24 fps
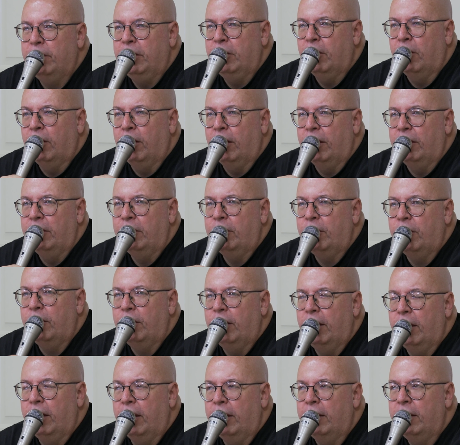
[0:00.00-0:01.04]
beyond
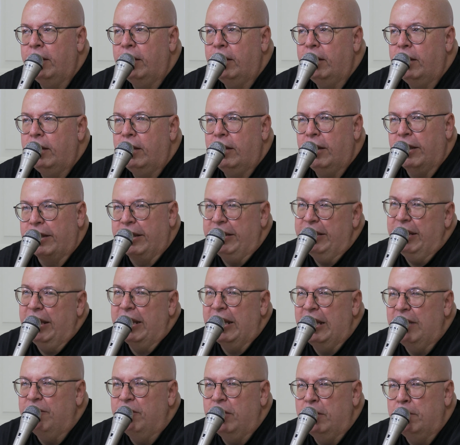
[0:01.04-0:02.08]
like a
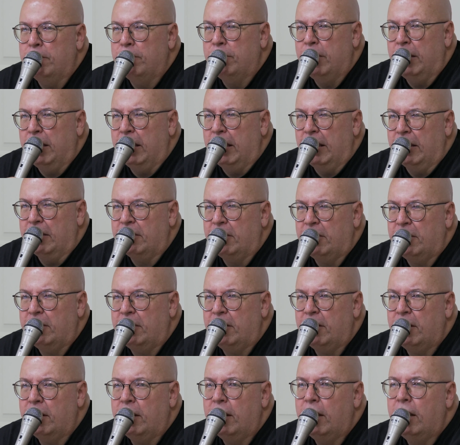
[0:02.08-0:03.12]
negative impasse.
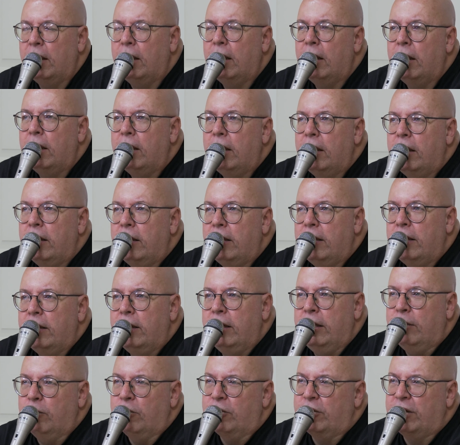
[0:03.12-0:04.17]

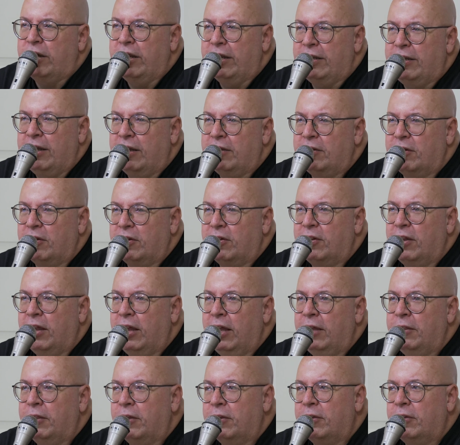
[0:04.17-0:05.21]
He was content to
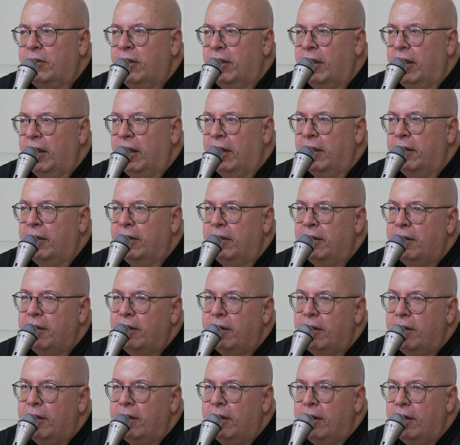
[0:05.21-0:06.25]
say that
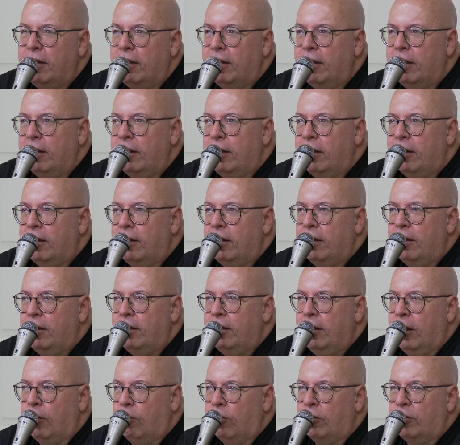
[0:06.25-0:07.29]

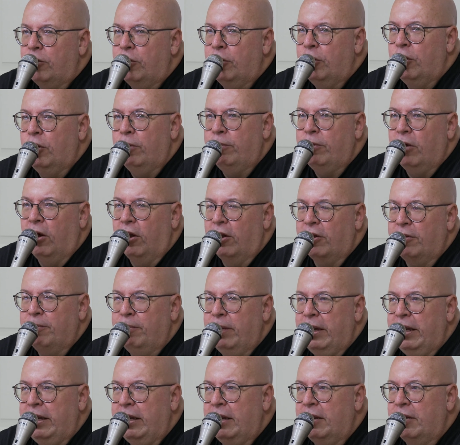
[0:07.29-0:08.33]
we're doomed, all is
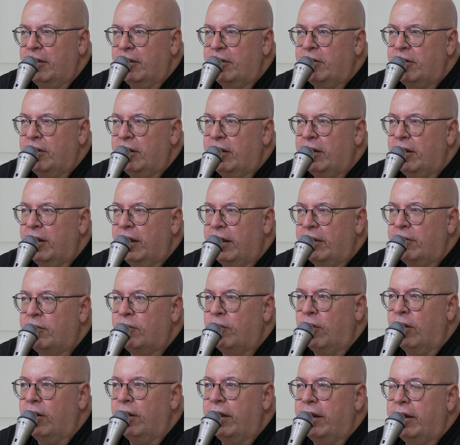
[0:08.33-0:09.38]
meaningless, and like
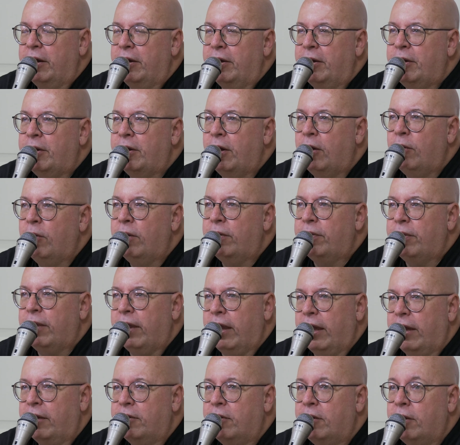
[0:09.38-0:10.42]
sort of let it go at
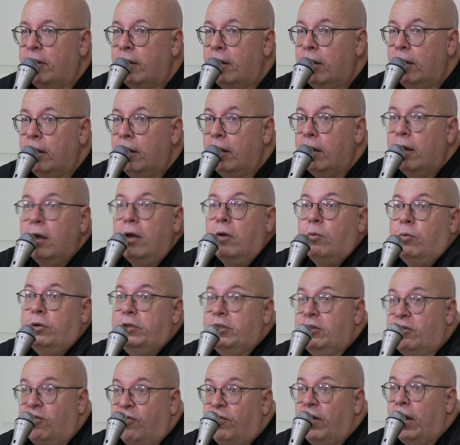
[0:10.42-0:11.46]
that,
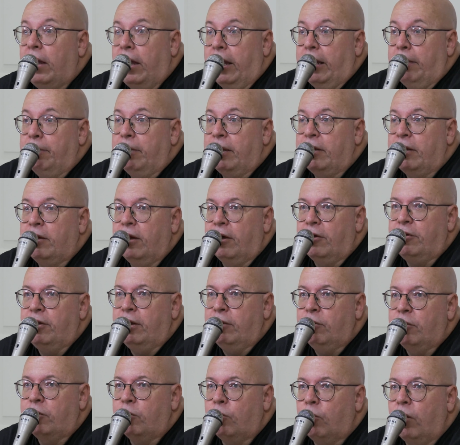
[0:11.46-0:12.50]
which is fine because he
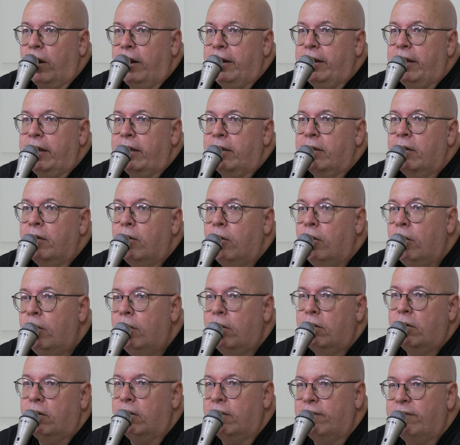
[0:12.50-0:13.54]
was writing
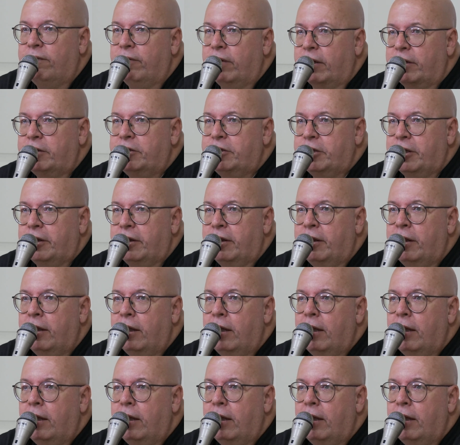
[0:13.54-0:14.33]
horror fiction.